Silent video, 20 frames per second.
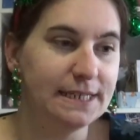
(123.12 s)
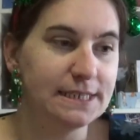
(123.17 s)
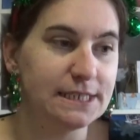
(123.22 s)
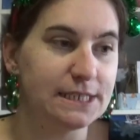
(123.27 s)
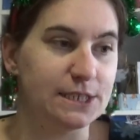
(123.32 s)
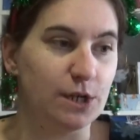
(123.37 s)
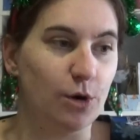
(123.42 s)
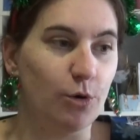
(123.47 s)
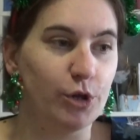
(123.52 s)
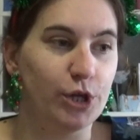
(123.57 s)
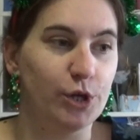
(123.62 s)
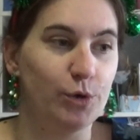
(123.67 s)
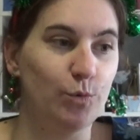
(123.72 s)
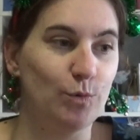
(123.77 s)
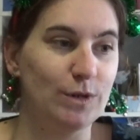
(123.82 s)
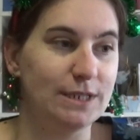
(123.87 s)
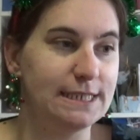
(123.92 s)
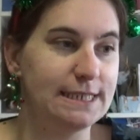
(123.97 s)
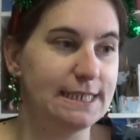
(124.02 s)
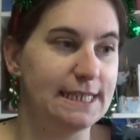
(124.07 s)
So you
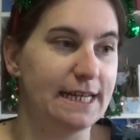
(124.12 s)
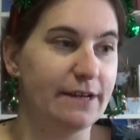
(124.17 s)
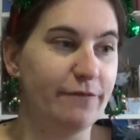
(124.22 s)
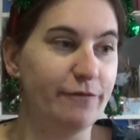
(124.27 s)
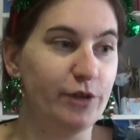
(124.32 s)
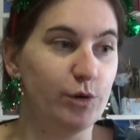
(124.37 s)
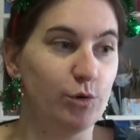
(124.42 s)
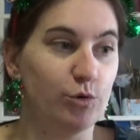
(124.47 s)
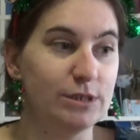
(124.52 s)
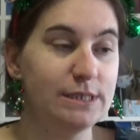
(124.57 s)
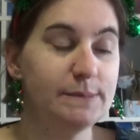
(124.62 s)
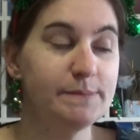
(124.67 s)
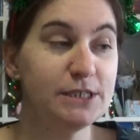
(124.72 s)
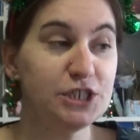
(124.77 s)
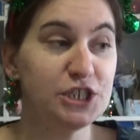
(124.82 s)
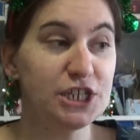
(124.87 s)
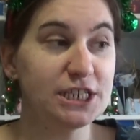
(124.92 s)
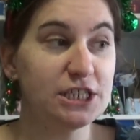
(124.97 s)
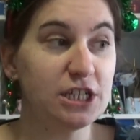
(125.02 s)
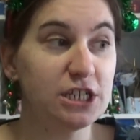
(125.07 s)
will see a few Christmas
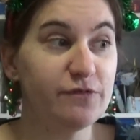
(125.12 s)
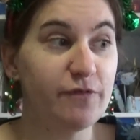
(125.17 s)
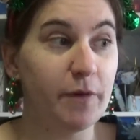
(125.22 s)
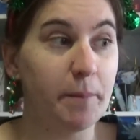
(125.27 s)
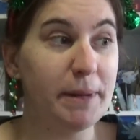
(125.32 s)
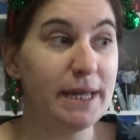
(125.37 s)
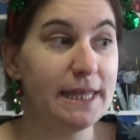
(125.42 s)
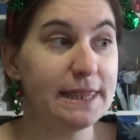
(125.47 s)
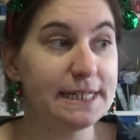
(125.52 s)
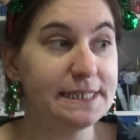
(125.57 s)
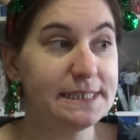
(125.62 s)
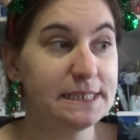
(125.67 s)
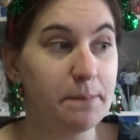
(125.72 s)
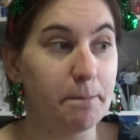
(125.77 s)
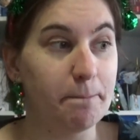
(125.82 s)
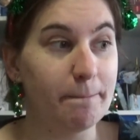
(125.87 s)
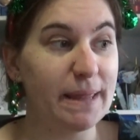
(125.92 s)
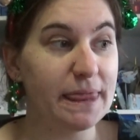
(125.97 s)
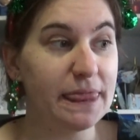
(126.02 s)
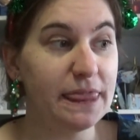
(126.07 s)
jigsaws from me this
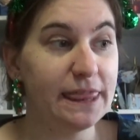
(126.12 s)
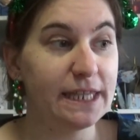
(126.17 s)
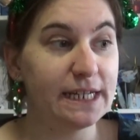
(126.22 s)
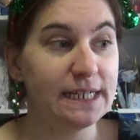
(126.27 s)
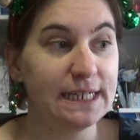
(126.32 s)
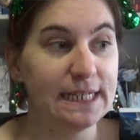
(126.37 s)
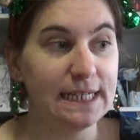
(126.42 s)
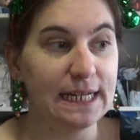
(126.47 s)
month.